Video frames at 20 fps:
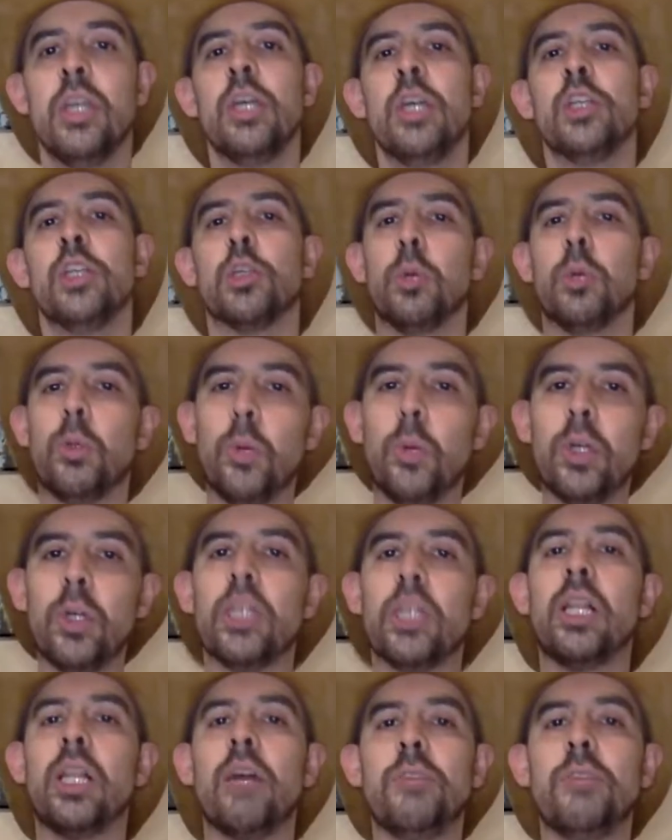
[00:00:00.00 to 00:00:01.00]
So we really
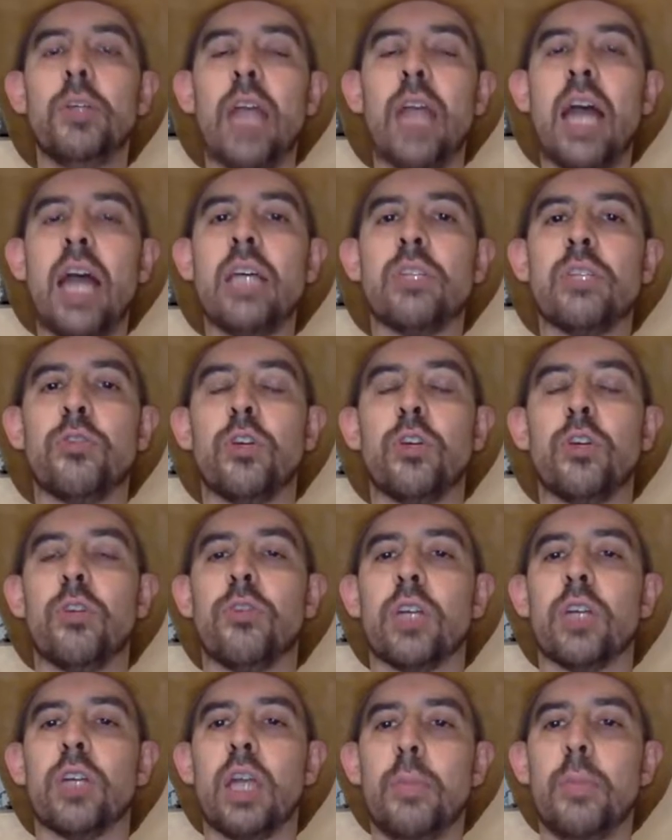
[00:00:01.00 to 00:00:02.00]
love you guys for
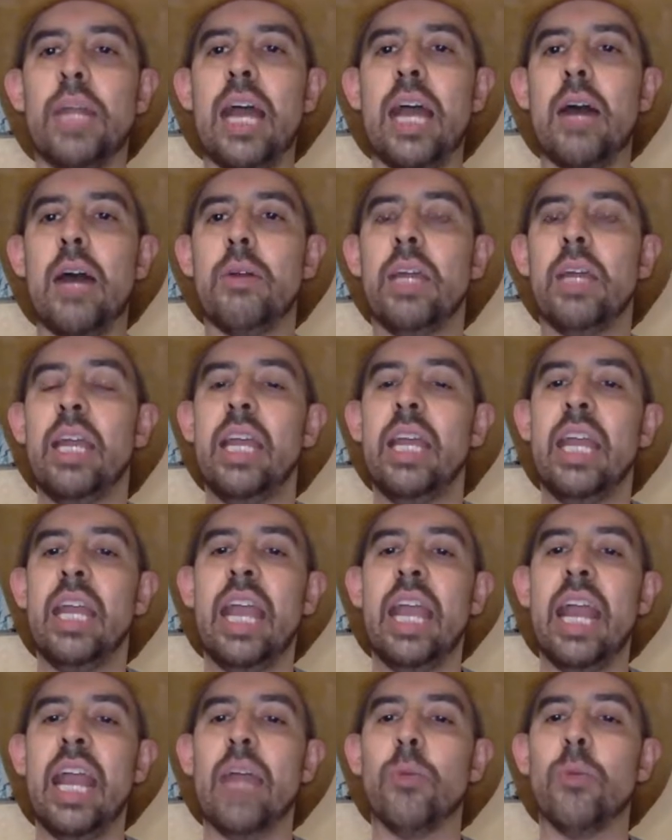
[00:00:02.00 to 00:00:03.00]
coming out,
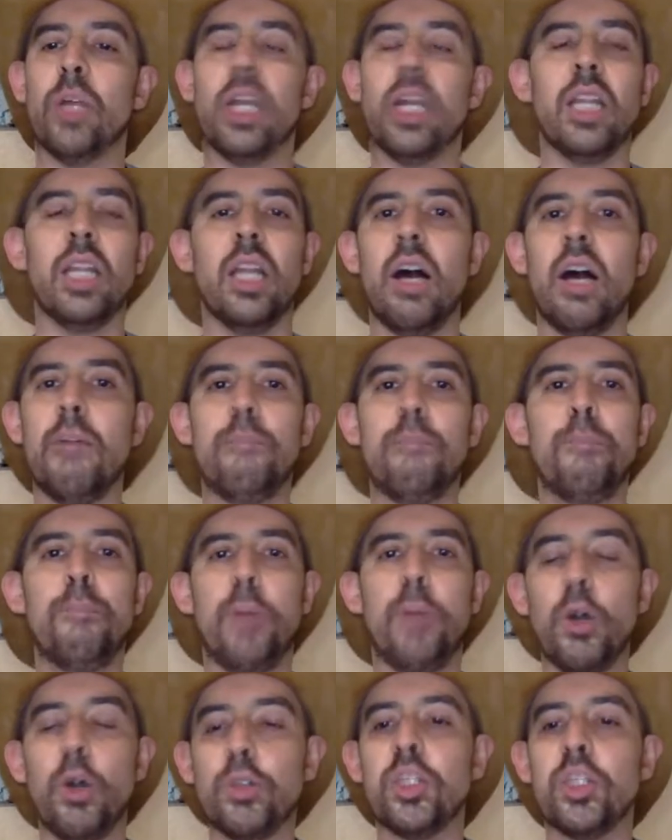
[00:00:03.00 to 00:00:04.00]
and we're going to love
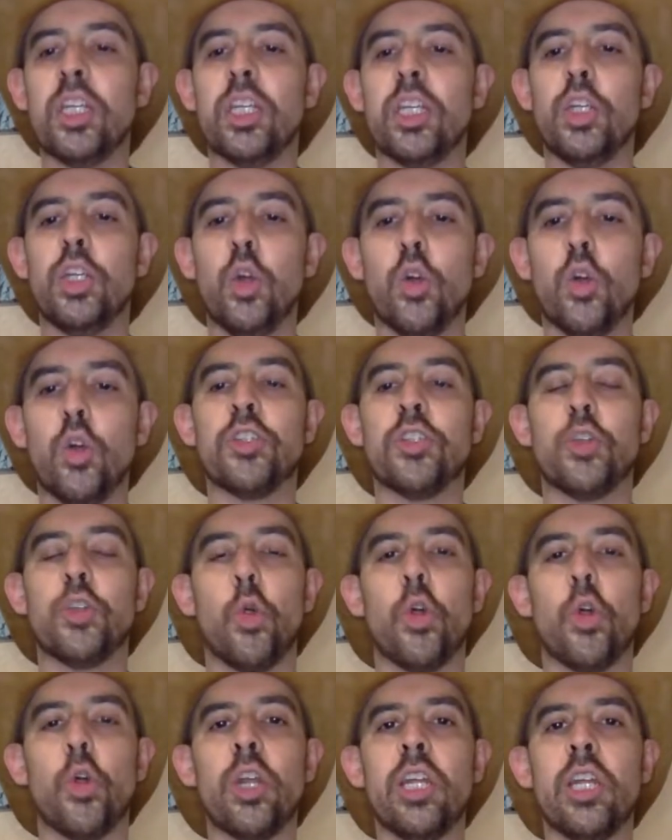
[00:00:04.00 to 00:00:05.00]
posting your
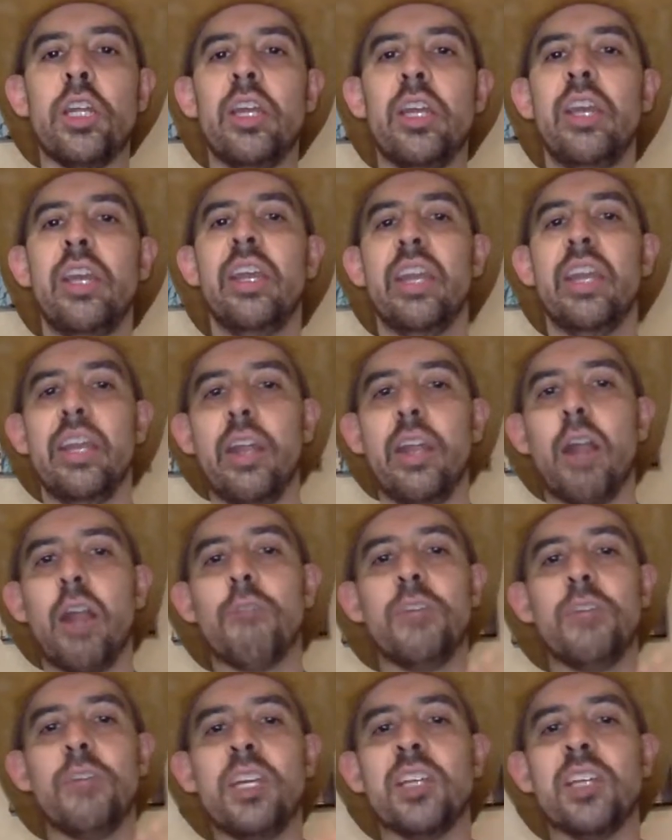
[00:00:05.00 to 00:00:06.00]
story in our
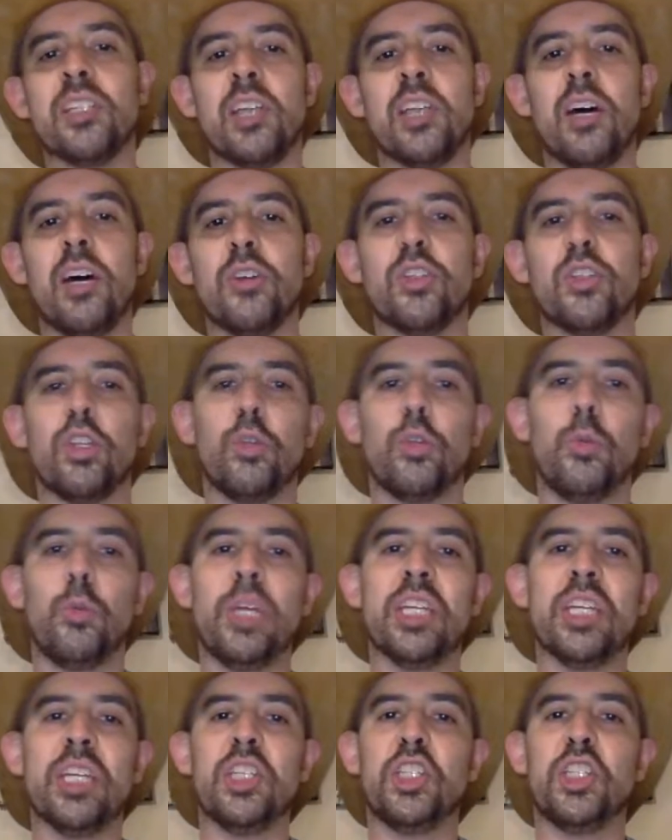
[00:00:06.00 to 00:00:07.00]
VSL so that we
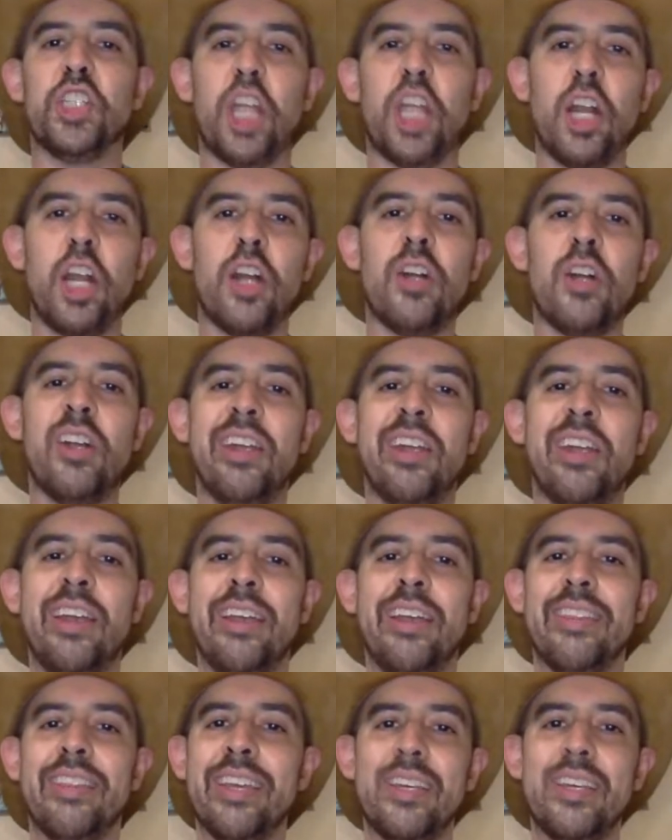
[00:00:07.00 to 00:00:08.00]
can share
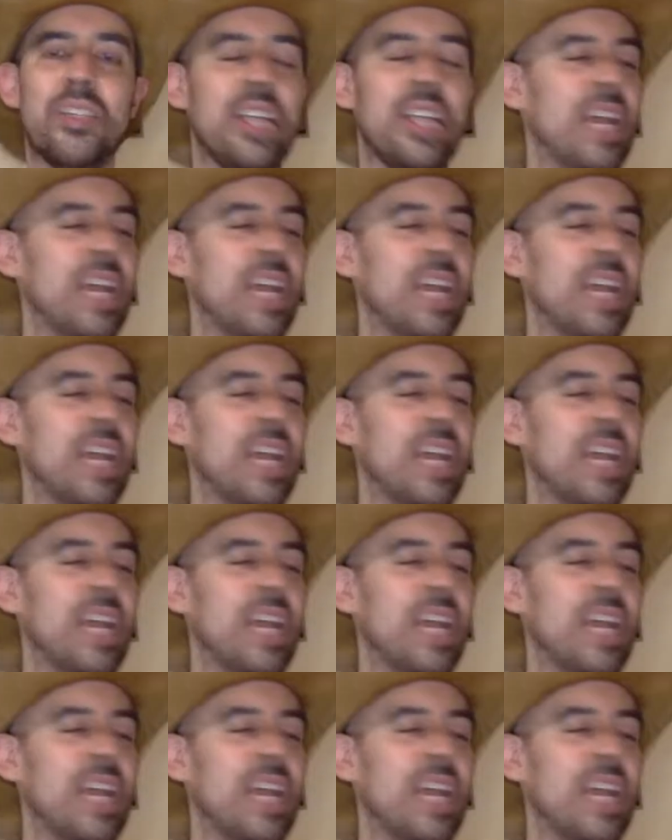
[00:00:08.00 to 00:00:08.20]
this.